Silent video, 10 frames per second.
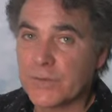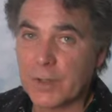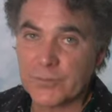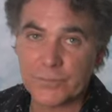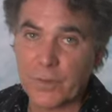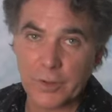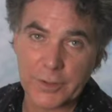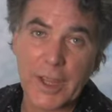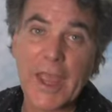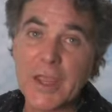stops
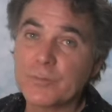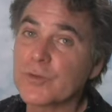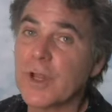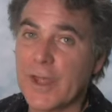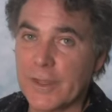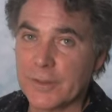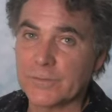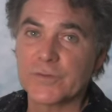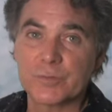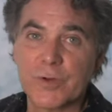falling, April
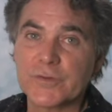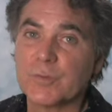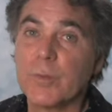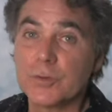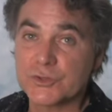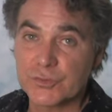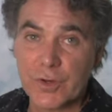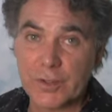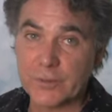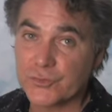Hayes spreads mulch
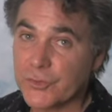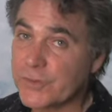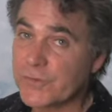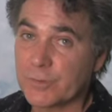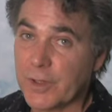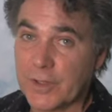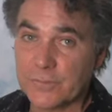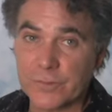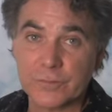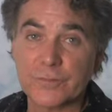around the trees and
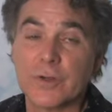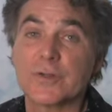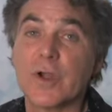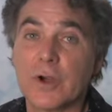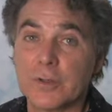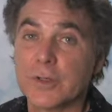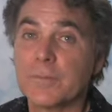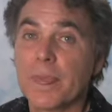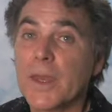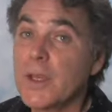plants in her front yard.
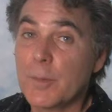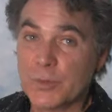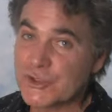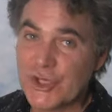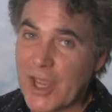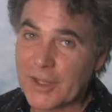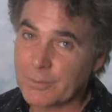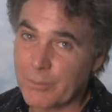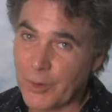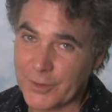But she
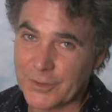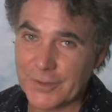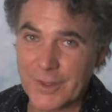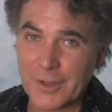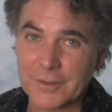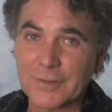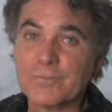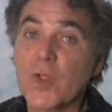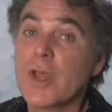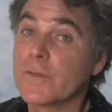hadn't bought any yet.
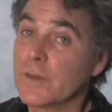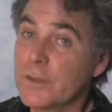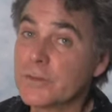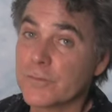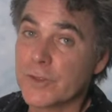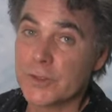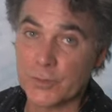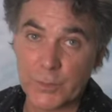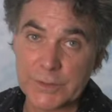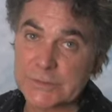The little green
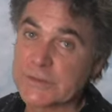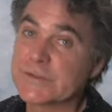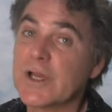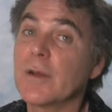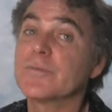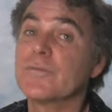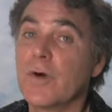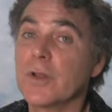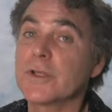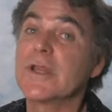twigs had stopped
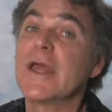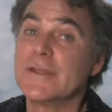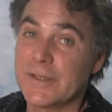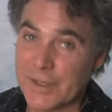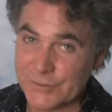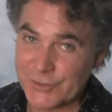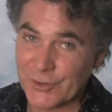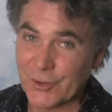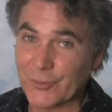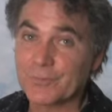falling days
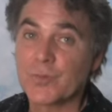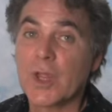ago.